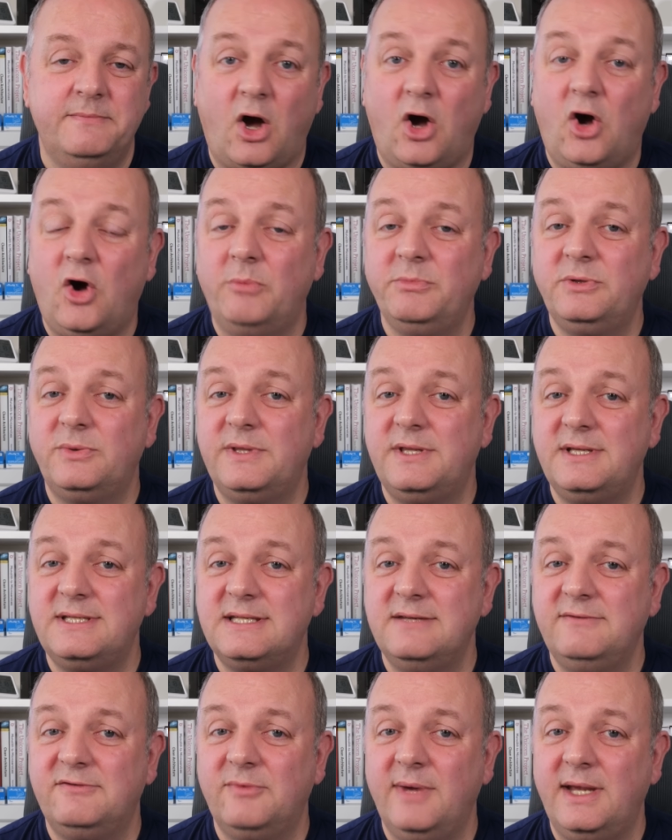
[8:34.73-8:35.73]
Armed with
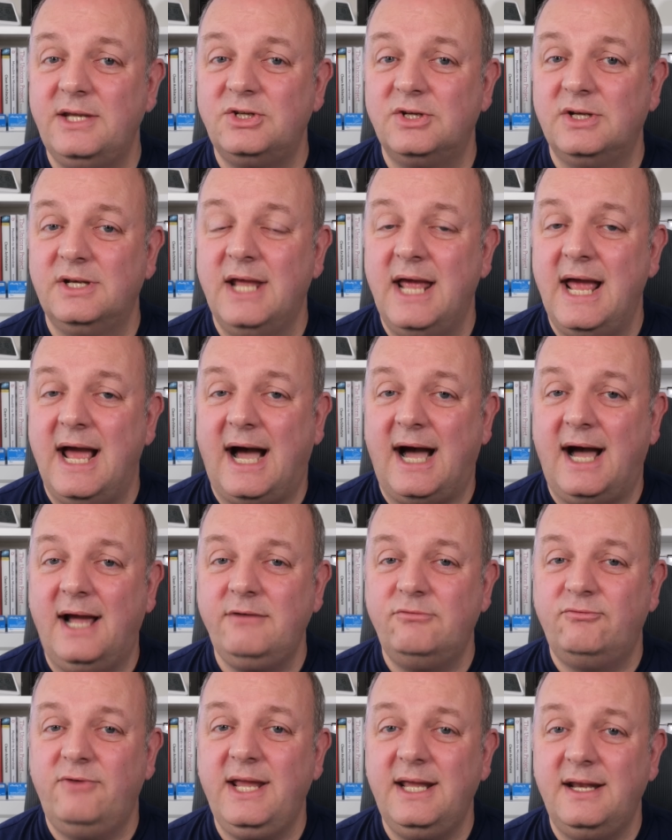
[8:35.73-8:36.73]
this information, I
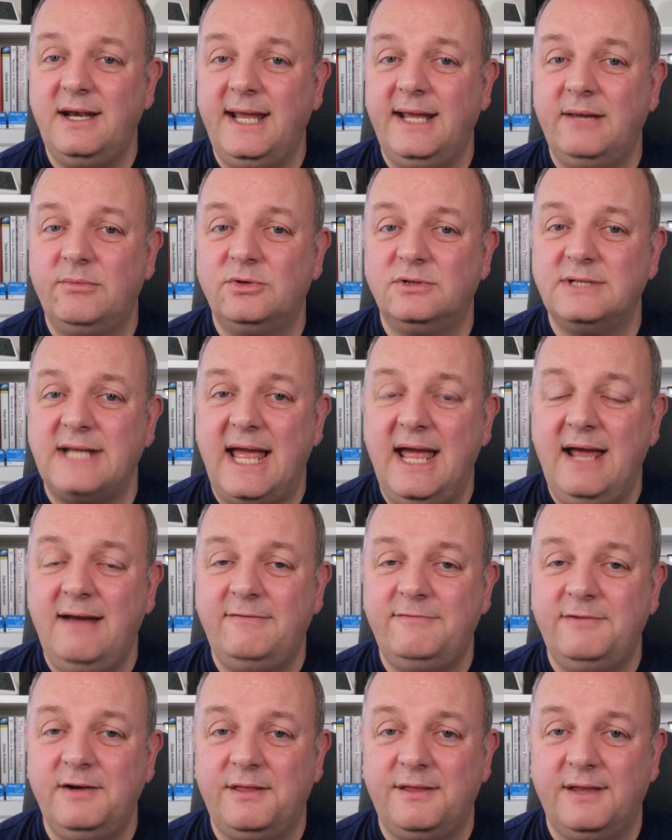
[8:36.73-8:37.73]
re-enabled
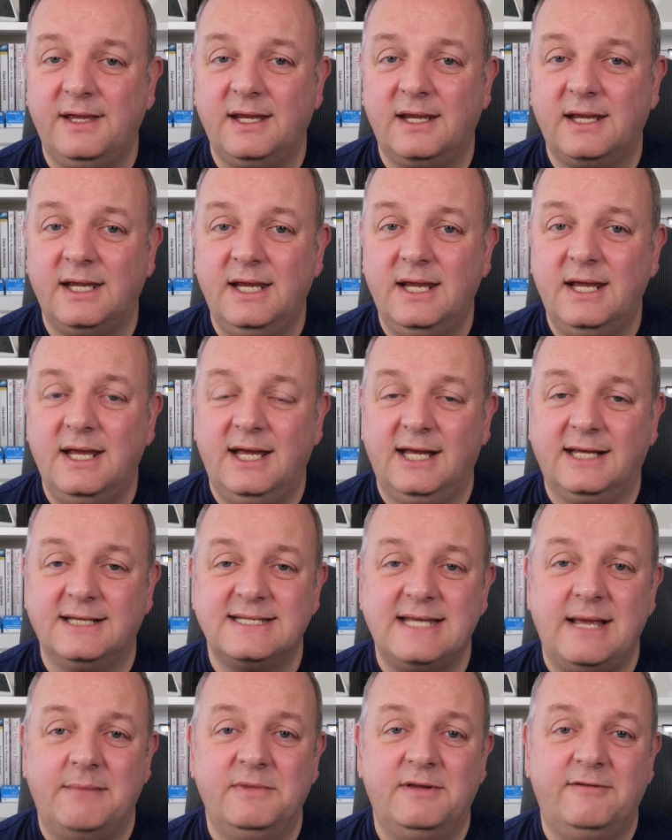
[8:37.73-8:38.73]
everything
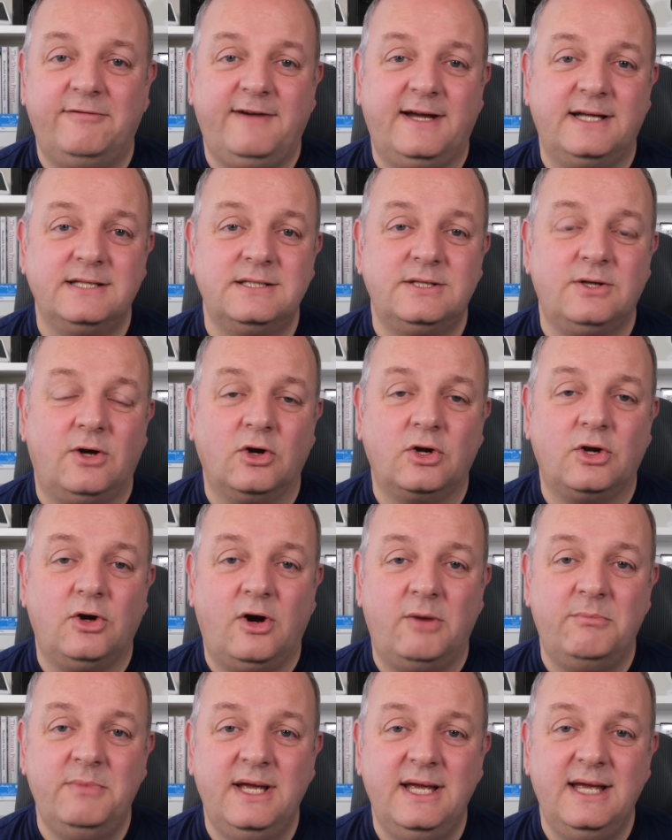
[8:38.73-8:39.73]
except the
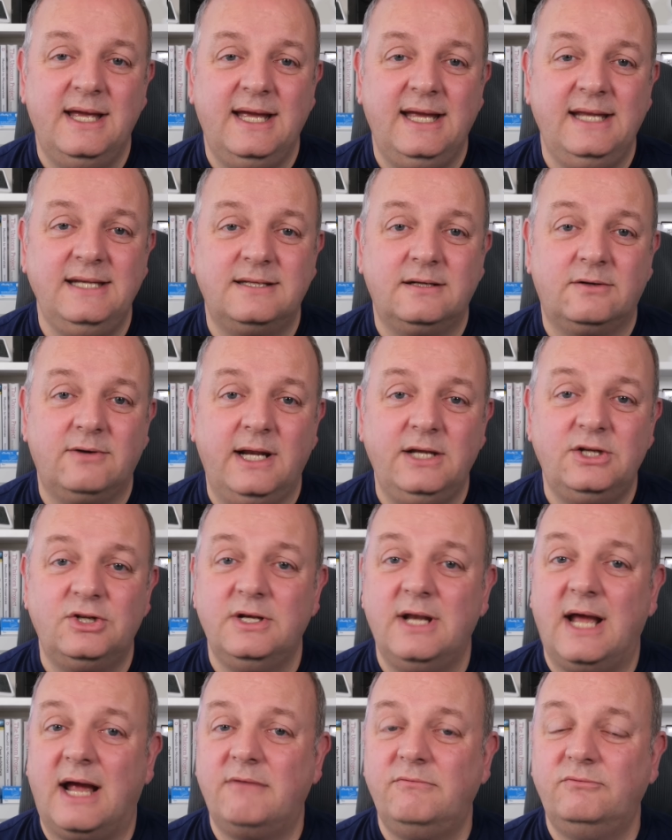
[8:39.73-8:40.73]
fast.com
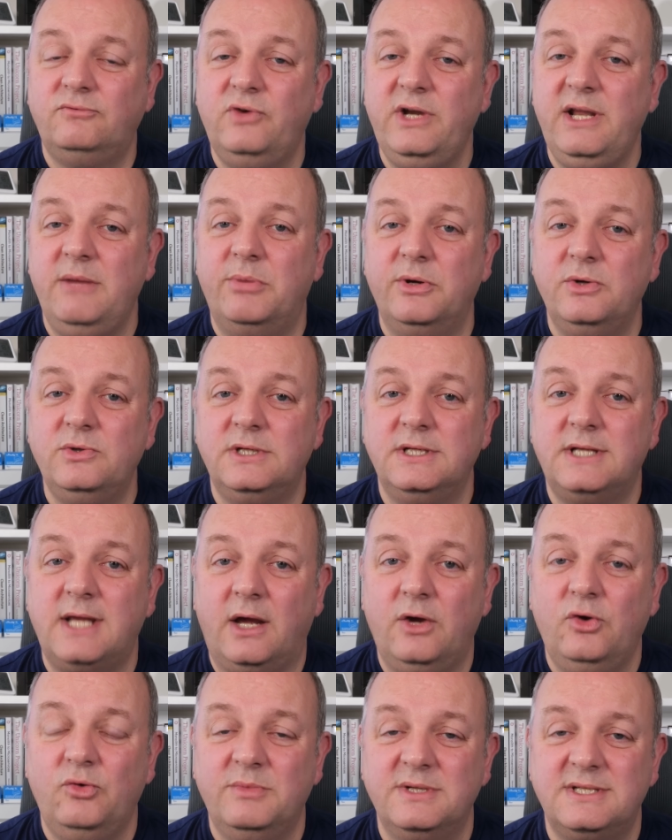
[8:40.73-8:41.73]
integration and rebooted
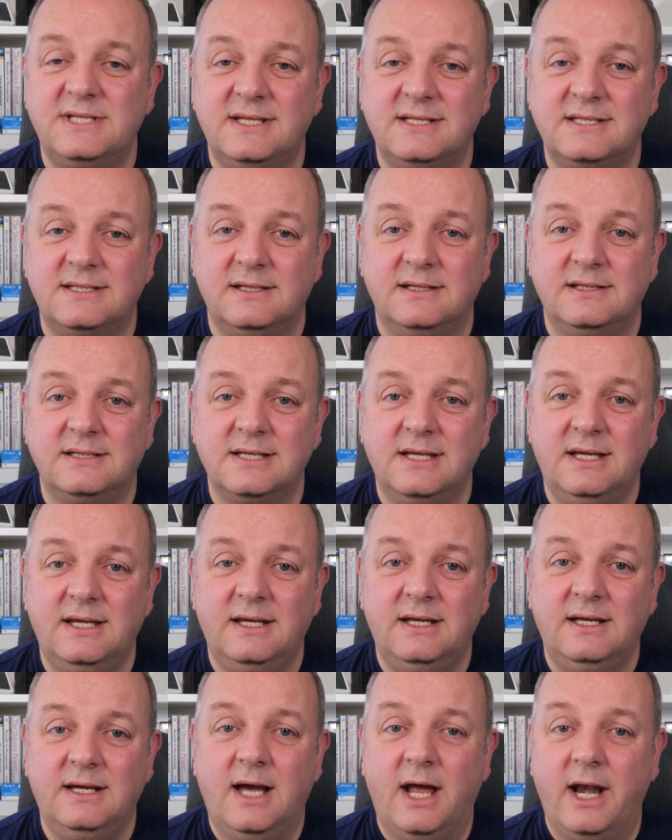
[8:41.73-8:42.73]
Home Assistant.
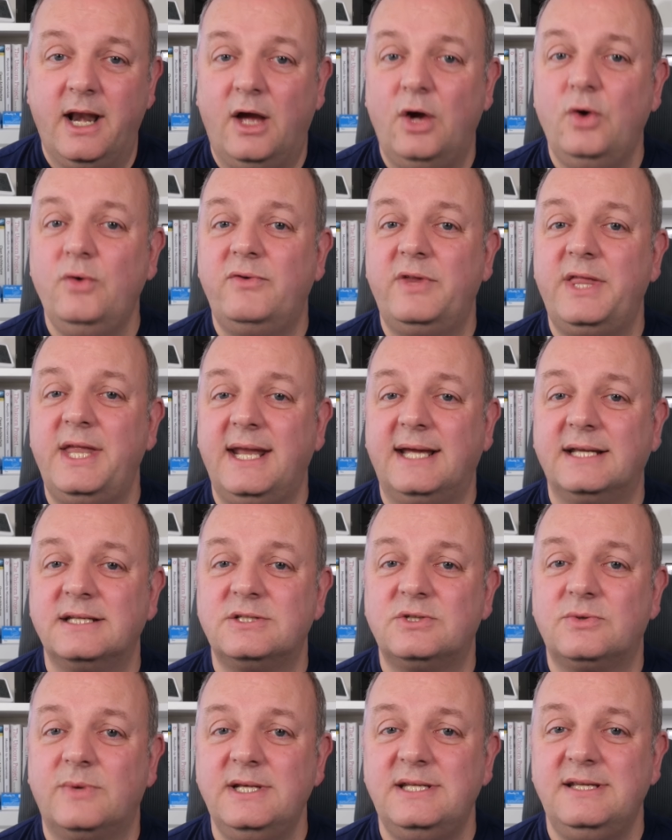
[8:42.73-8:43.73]
And over the
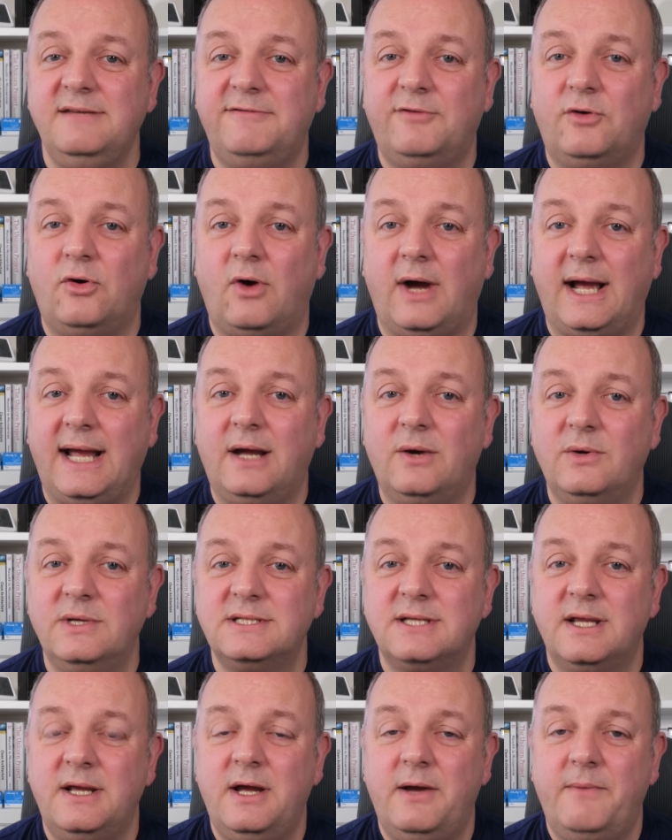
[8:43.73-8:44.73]
next 24
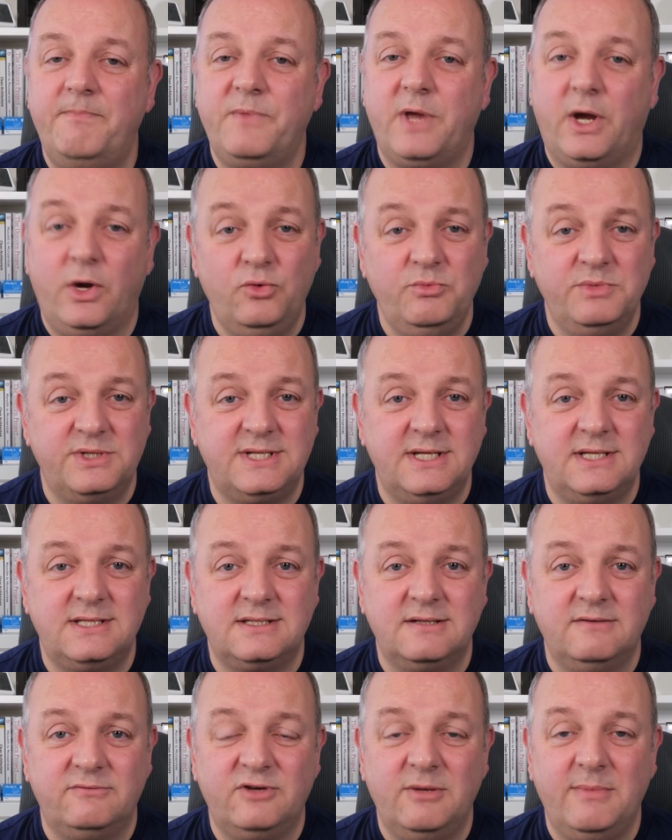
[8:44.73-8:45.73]
hours, Home
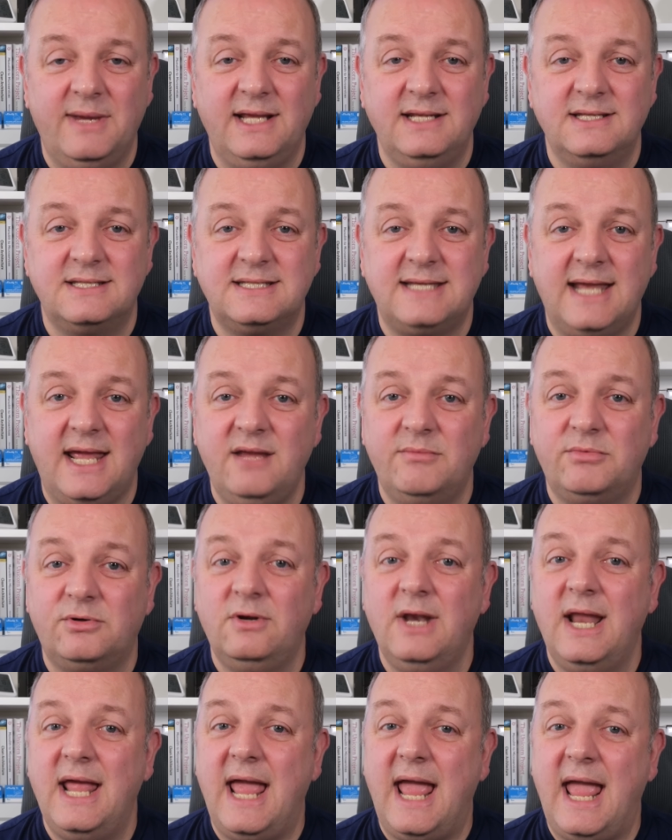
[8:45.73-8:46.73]
Assistant remained
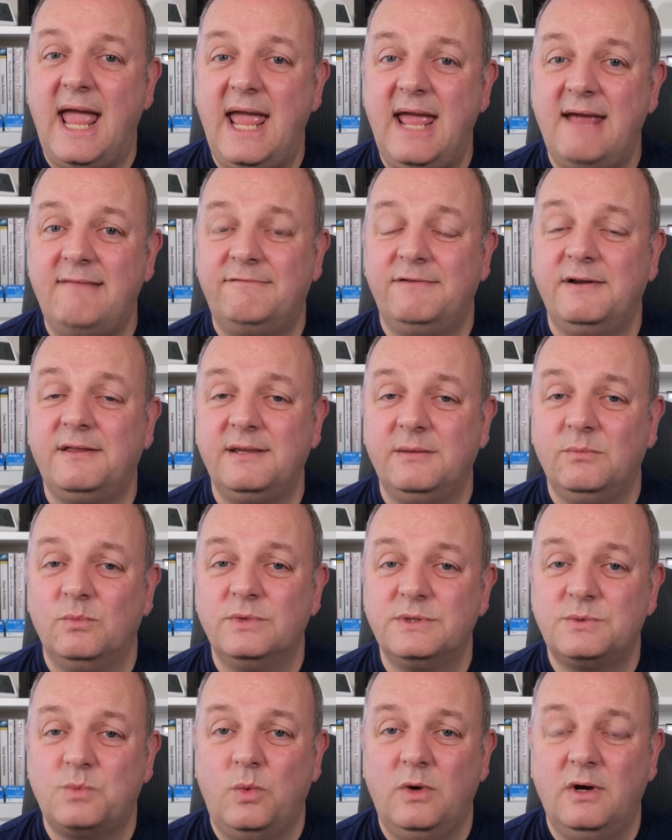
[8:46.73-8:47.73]
stable. Everything
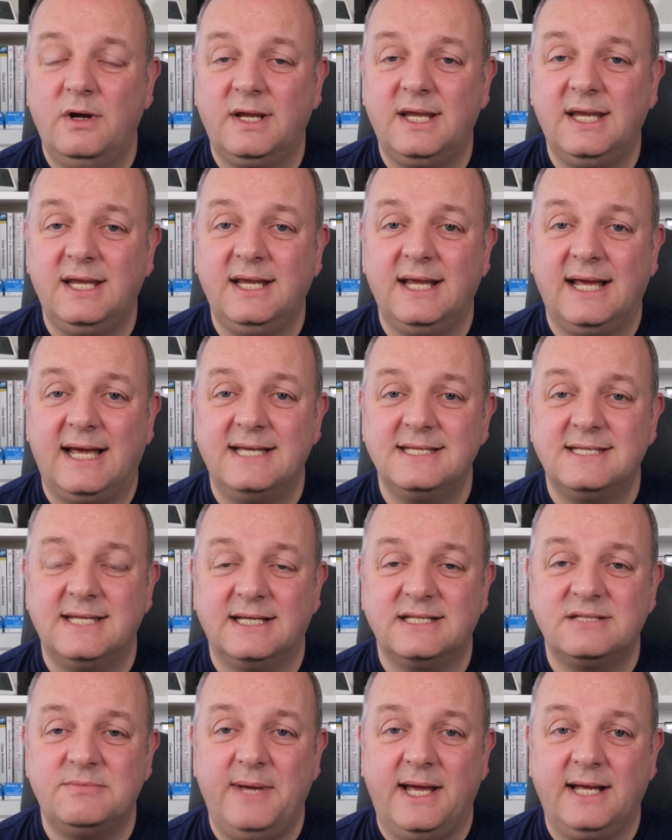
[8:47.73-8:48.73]
was working as
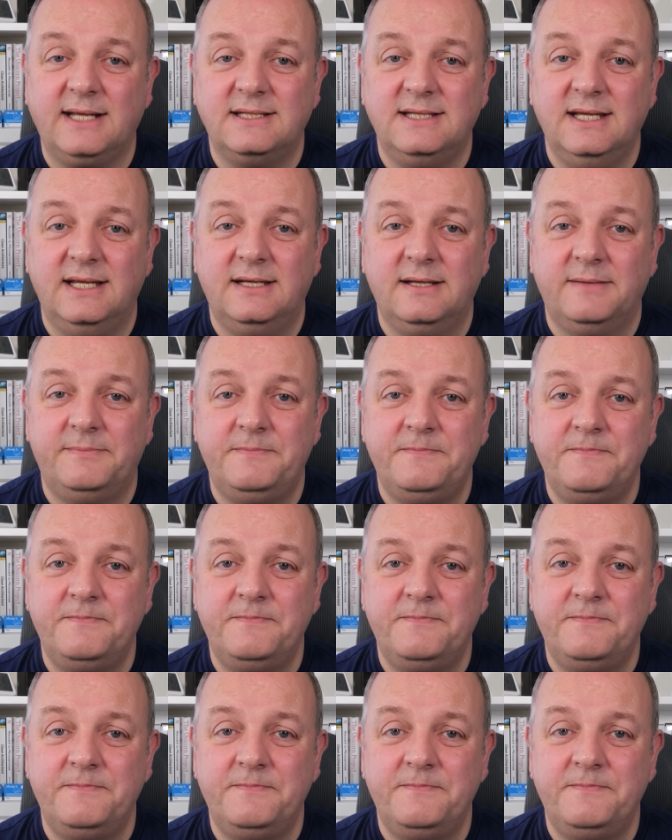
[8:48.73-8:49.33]
expected.